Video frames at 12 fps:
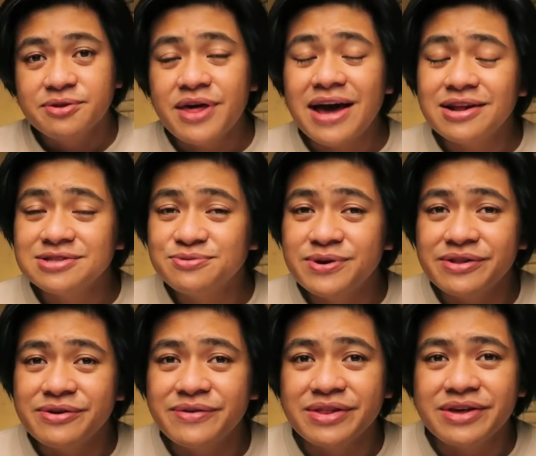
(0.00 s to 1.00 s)
So that is
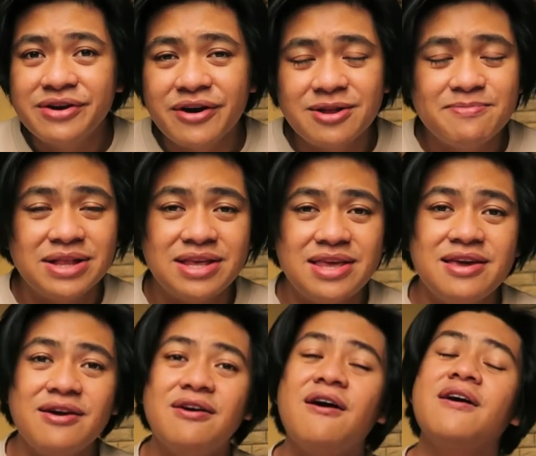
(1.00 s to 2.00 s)
really really good, but
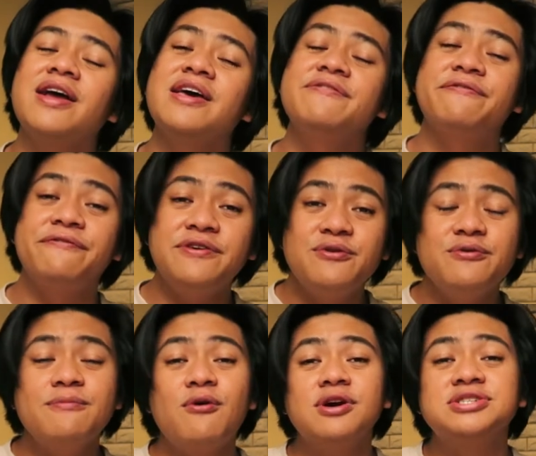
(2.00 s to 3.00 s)
here are a
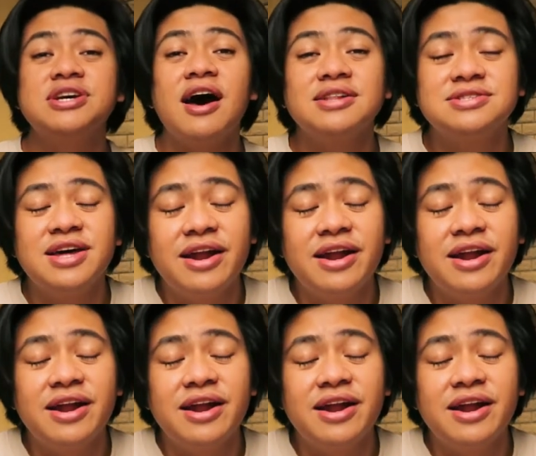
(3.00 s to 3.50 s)
few more shots